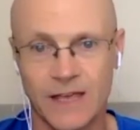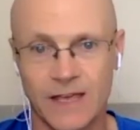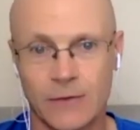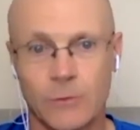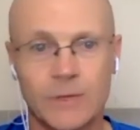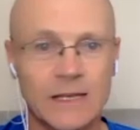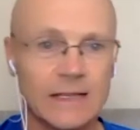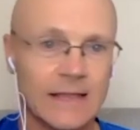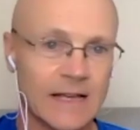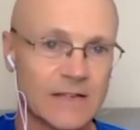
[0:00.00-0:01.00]
It will be
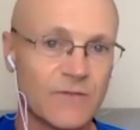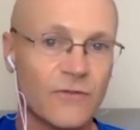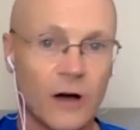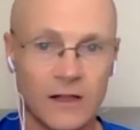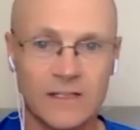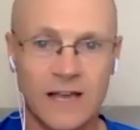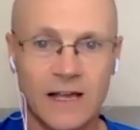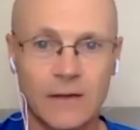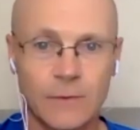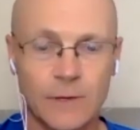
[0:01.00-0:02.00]
less
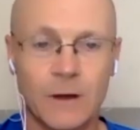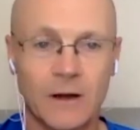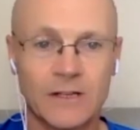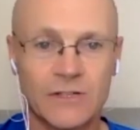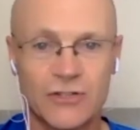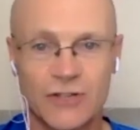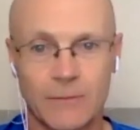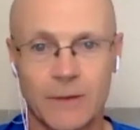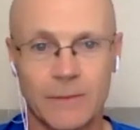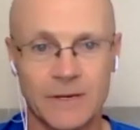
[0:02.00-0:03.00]
volatile when markets
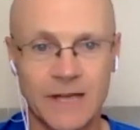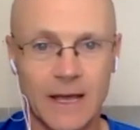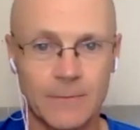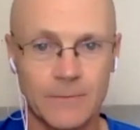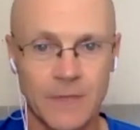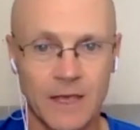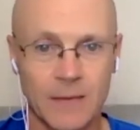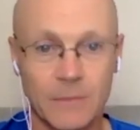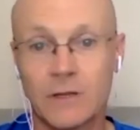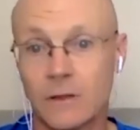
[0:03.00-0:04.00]
jump up and down,
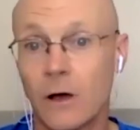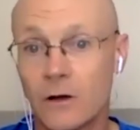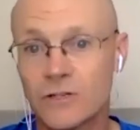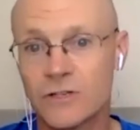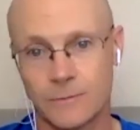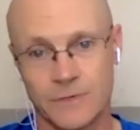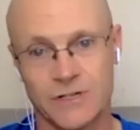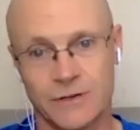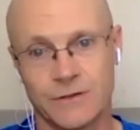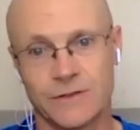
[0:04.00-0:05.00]
but the long term
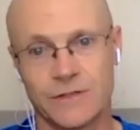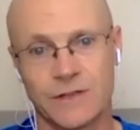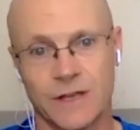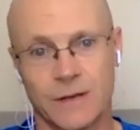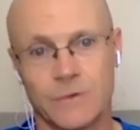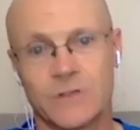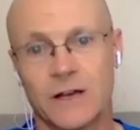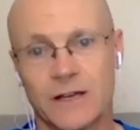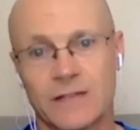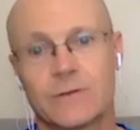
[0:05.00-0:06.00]
returns, we're
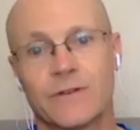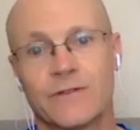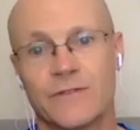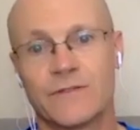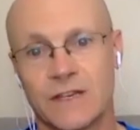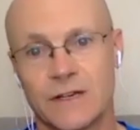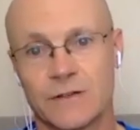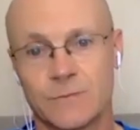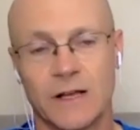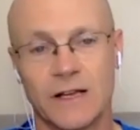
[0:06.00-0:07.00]
talking sort of 15
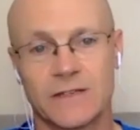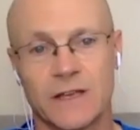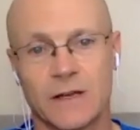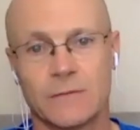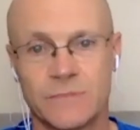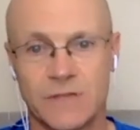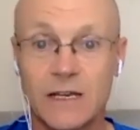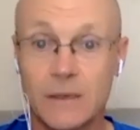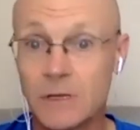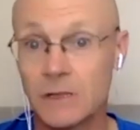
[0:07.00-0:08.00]
years plus,
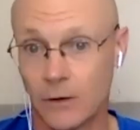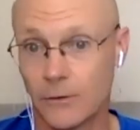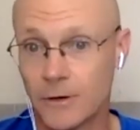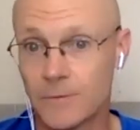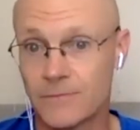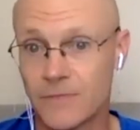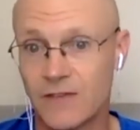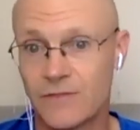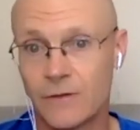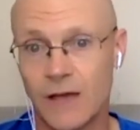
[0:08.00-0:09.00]
tend to be lower
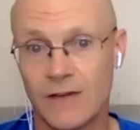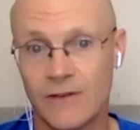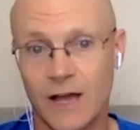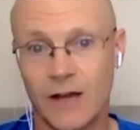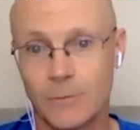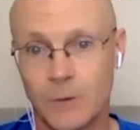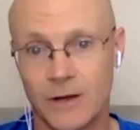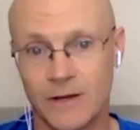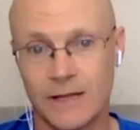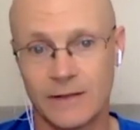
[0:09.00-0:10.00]
if you have a higher
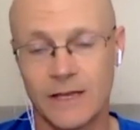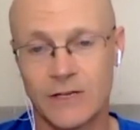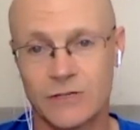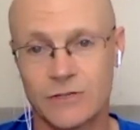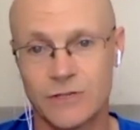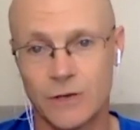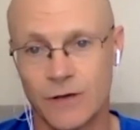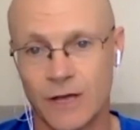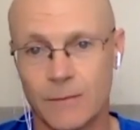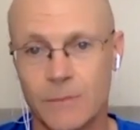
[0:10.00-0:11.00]
bond allocation. So
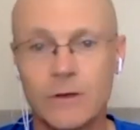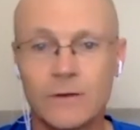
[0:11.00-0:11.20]
you can